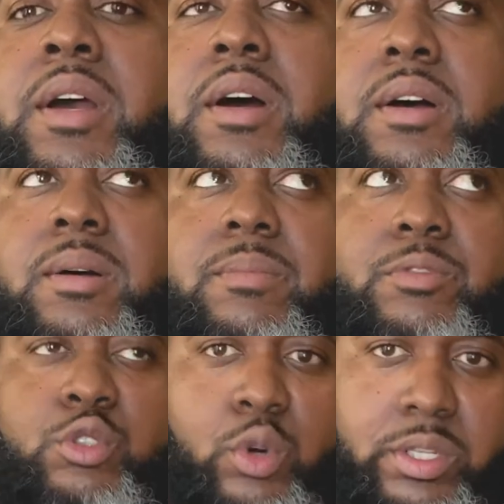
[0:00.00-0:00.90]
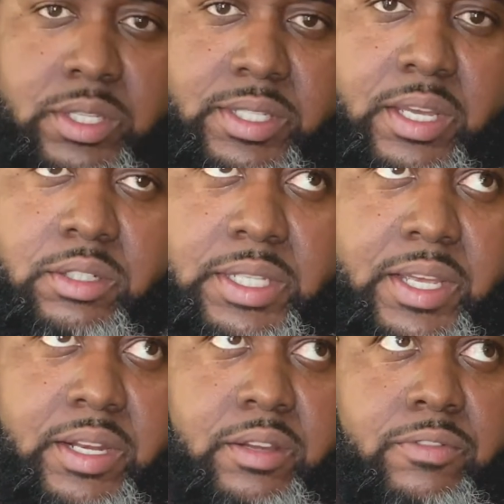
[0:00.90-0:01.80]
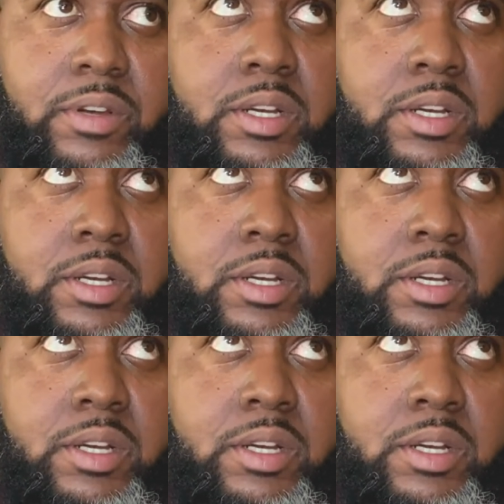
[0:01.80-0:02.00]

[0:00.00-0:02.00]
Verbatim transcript: um, toward the tail end of